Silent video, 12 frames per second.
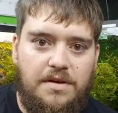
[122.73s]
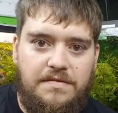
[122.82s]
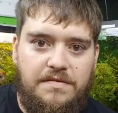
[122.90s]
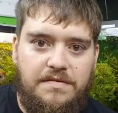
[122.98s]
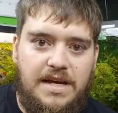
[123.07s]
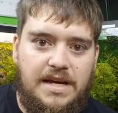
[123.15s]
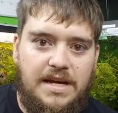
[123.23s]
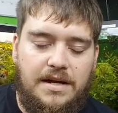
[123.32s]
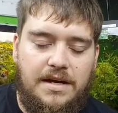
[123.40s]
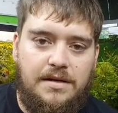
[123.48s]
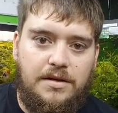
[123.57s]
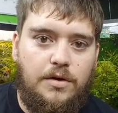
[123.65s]
the
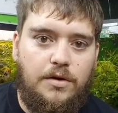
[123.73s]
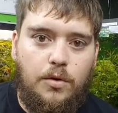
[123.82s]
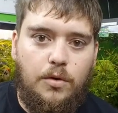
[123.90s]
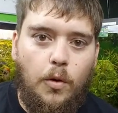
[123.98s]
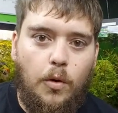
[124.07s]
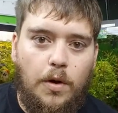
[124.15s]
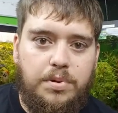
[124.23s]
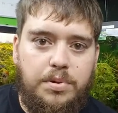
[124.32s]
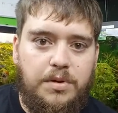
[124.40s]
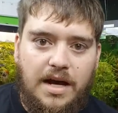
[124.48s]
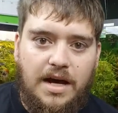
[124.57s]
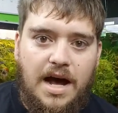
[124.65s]
koi
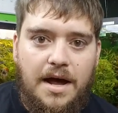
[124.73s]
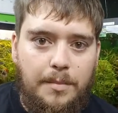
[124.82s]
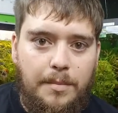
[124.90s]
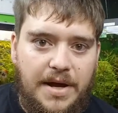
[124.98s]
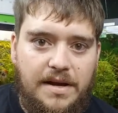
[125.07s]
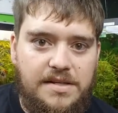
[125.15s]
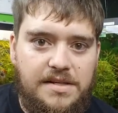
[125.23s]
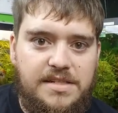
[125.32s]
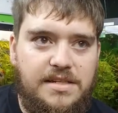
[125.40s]
plakat bettas.